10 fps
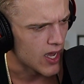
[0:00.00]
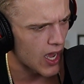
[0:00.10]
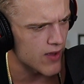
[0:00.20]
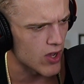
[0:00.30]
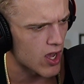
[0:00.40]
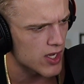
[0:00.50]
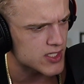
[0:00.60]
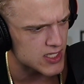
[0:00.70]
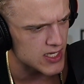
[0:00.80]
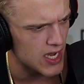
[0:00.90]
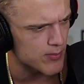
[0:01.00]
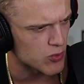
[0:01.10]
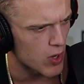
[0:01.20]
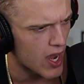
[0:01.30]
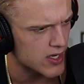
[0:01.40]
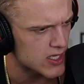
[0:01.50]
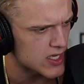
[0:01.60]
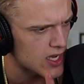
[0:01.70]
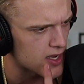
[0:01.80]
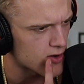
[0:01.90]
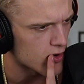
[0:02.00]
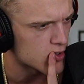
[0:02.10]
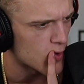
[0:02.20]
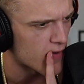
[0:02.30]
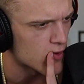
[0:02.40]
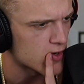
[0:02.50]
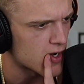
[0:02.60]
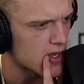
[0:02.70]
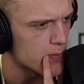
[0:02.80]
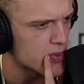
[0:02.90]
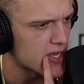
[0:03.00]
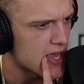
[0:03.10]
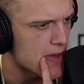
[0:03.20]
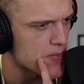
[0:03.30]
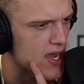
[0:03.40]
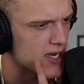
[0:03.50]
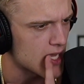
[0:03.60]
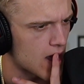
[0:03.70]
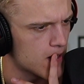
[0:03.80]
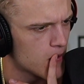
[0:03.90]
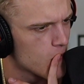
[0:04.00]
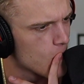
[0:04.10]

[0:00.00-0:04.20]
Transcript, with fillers: I have a husky named Rocky, and are you ever gonna play Hitman again?